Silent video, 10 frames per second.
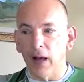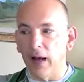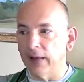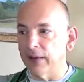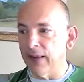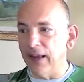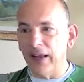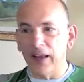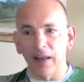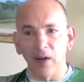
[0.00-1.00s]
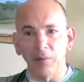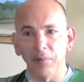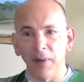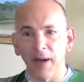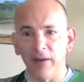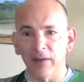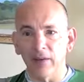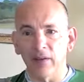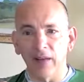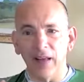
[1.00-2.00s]
and they help bind
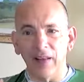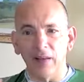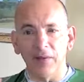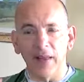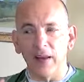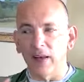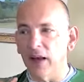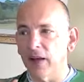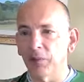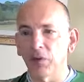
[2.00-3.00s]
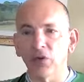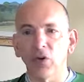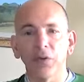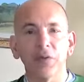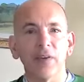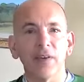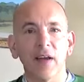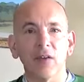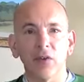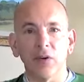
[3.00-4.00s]
it, and that they lie in what's called the
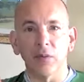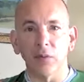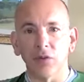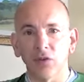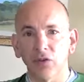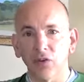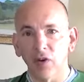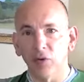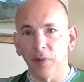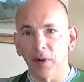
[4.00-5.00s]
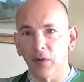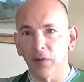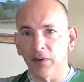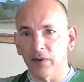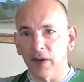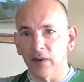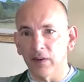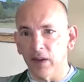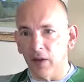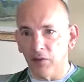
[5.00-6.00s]
rotator interval, which is just below the
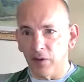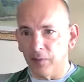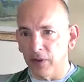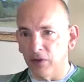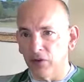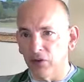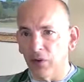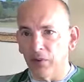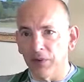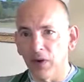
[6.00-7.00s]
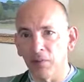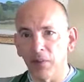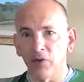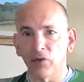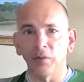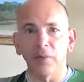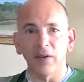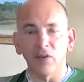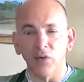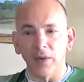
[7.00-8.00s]
rotator cuff group. There's no muscle, but
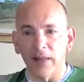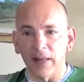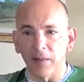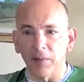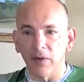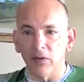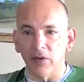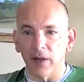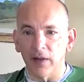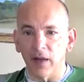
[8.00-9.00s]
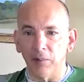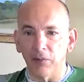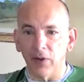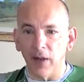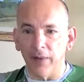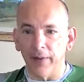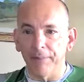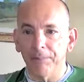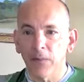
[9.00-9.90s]
it's all the ligaments that come together.